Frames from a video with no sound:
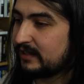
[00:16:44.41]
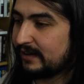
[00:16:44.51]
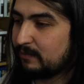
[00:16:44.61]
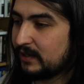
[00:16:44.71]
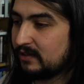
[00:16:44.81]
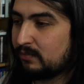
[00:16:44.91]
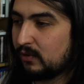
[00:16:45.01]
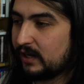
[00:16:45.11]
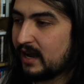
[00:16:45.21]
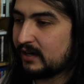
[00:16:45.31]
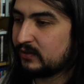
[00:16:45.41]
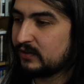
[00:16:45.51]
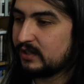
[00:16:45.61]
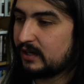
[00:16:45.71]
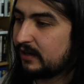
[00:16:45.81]
got a Best Supporting
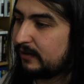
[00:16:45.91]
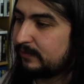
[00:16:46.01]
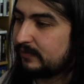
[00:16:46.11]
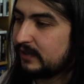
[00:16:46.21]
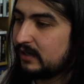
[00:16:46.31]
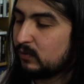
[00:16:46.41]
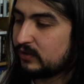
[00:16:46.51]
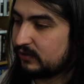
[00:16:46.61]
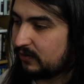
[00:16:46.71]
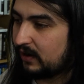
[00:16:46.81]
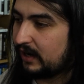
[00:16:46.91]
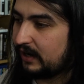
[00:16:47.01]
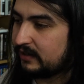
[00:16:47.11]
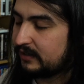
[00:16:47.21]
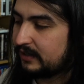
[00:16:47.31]
Actress nom, which is
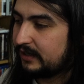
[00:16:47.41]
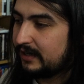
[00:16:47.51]
great.